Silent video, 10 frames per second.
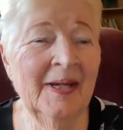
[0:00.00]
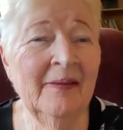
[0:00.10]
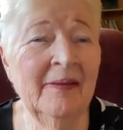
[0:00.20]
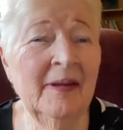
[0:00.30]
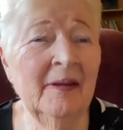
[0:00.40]

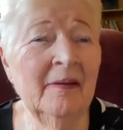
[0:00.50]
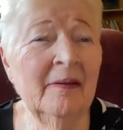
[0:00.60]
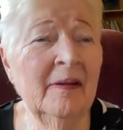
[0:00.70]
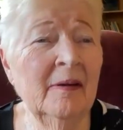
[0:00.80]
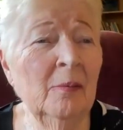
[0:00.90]

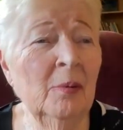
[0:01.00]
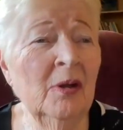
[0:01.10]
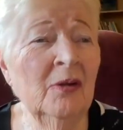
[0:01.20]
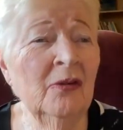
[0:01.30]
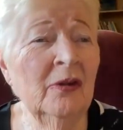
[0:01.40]
There
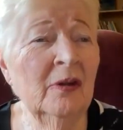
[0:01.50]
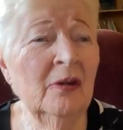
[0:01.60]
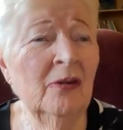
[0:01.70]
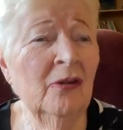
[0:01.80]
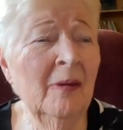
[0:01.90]
was
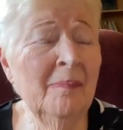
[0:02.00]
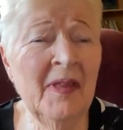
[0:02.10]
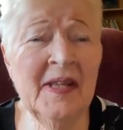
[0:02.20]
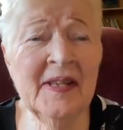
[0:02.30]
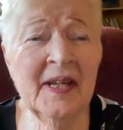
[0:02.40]

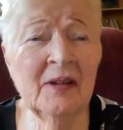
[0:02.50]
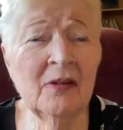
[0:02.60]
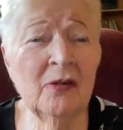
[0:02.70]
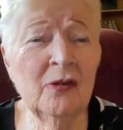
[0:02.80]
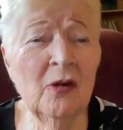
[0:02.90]
something that
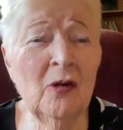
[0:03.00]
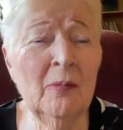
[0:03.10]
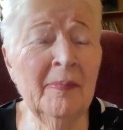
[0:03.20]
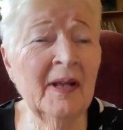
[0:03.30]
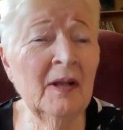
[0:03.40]

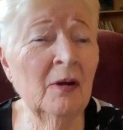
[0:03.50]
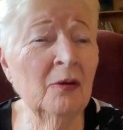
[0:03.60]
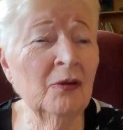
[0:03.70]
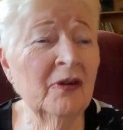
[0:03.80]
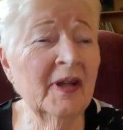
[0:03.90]
Saul
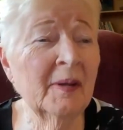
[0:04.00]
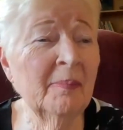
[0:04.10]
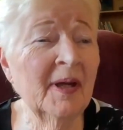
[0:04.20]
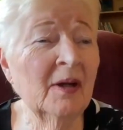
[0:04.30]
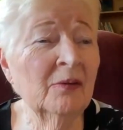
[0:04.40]
Bellow said
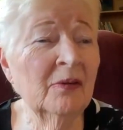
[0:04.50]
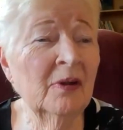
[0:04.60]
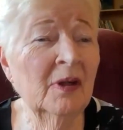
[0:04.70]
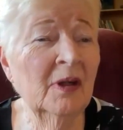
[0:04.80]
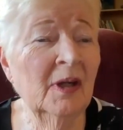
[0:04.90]
about
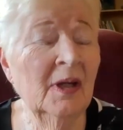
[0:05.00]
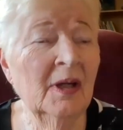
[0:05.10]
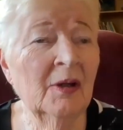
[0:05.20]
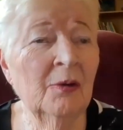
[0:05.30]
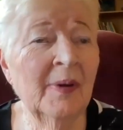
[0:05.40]

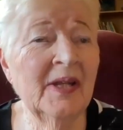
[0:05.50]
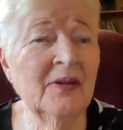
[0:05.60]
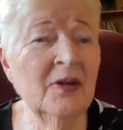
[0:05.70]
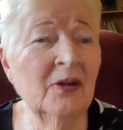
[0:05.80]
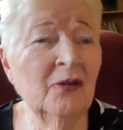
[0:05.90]

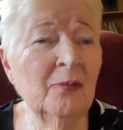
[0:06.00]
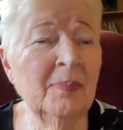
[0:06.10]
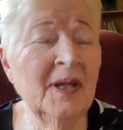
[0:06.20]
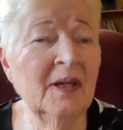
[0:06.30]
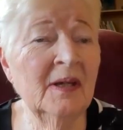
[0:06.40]
greatness
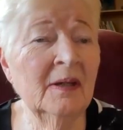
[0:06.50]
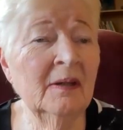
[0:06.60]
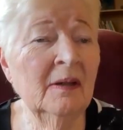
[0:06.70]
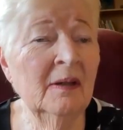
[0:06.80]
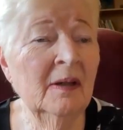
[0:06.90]

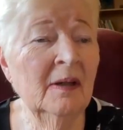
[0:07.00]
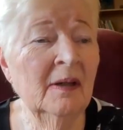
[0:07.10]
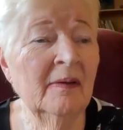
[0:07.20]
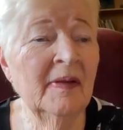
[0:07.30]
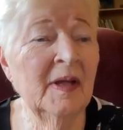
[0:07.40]
being
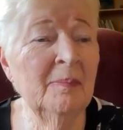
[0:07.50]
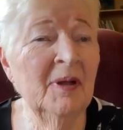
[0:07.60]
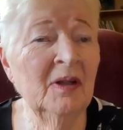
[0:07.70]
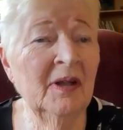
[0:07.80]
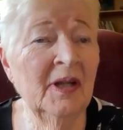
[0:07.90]
the
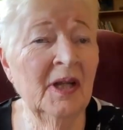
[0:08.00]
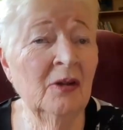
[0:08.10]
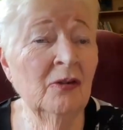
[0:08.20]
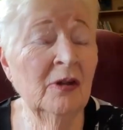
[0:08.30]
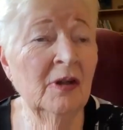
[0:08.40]

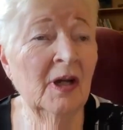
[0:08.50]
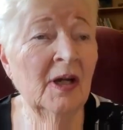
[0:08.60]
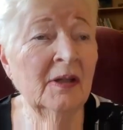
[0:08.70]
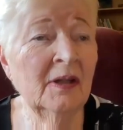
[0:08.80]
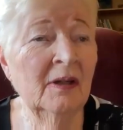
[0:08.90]
ability to not